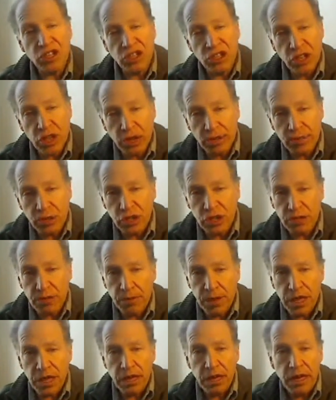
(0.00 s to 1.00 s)
This comes
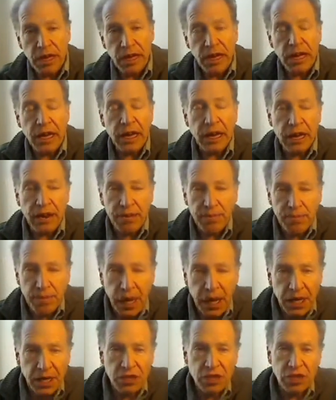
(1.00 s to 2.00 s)
to me and I'm
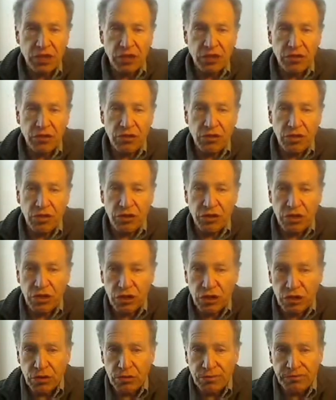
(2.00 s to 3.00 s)
passing it along
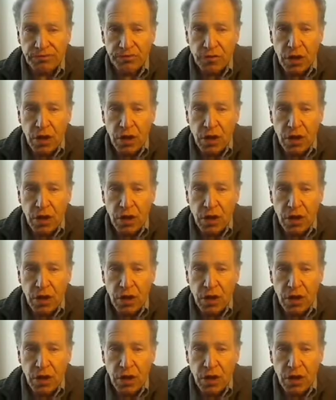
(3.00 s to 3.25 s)
to you.